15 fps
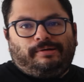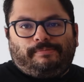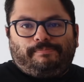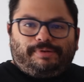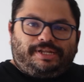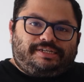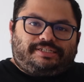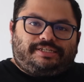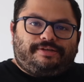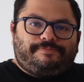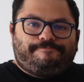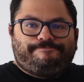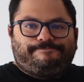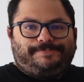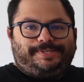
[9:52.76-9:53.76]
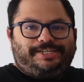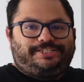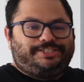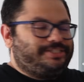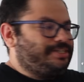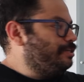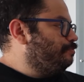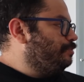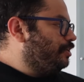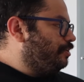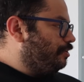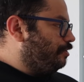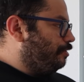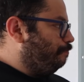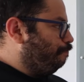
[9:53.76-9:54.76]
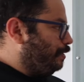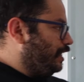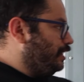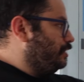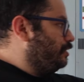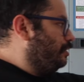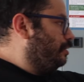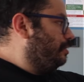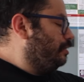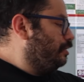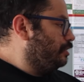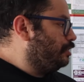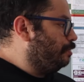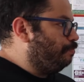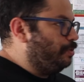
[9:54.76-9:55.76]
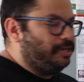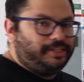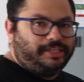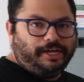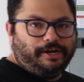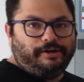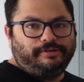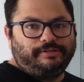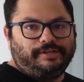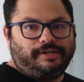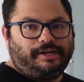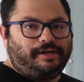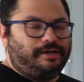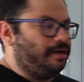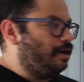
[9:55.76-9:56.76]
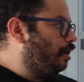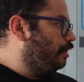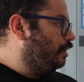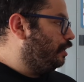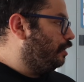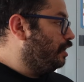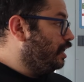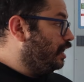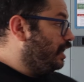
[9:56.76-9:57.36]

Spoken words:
Plus, it just gives me another place to put it there on there.